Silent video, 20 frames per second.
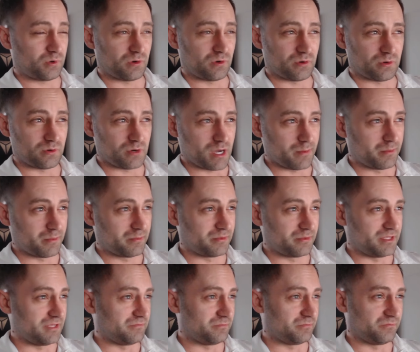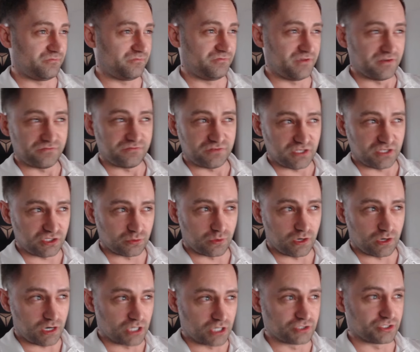probably 50 to
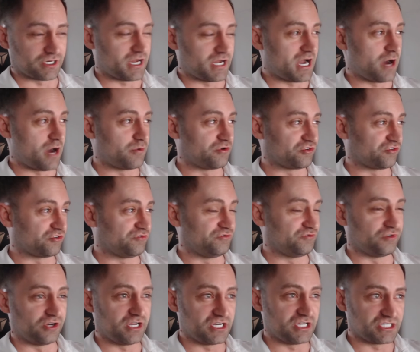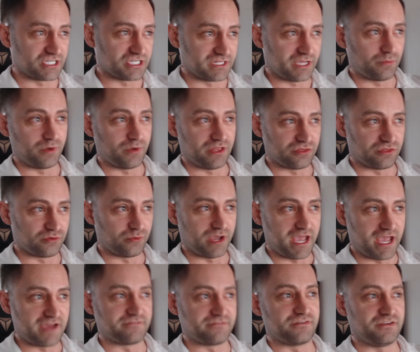100 hours of footage and they went through
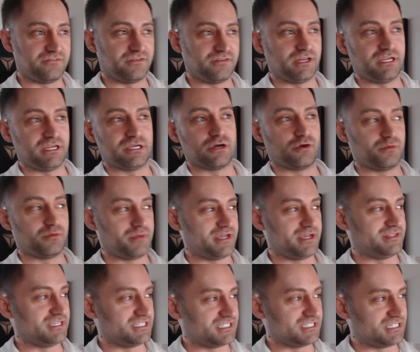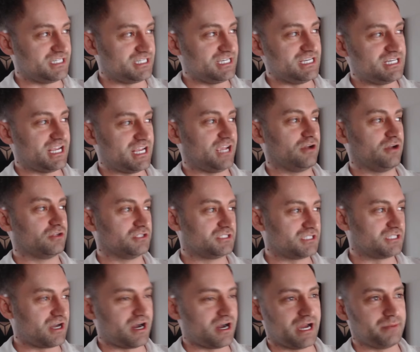every video and made these detailed
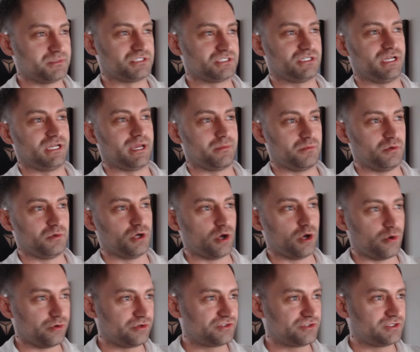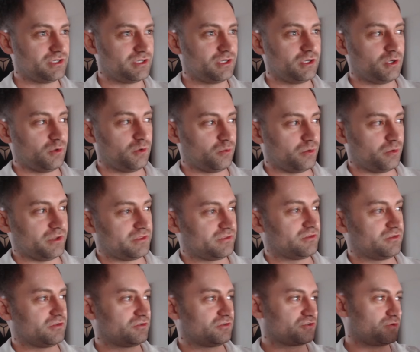timestamp notes
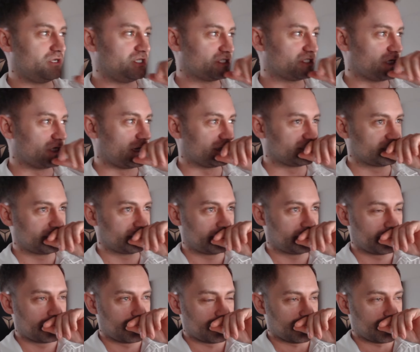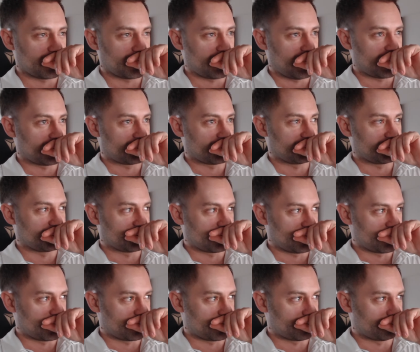with screenshots and
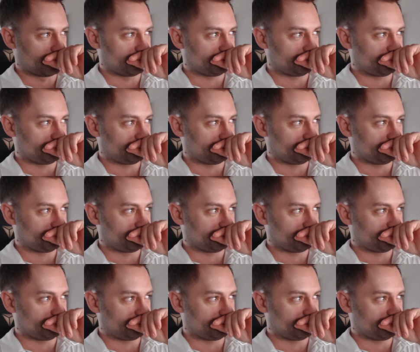um,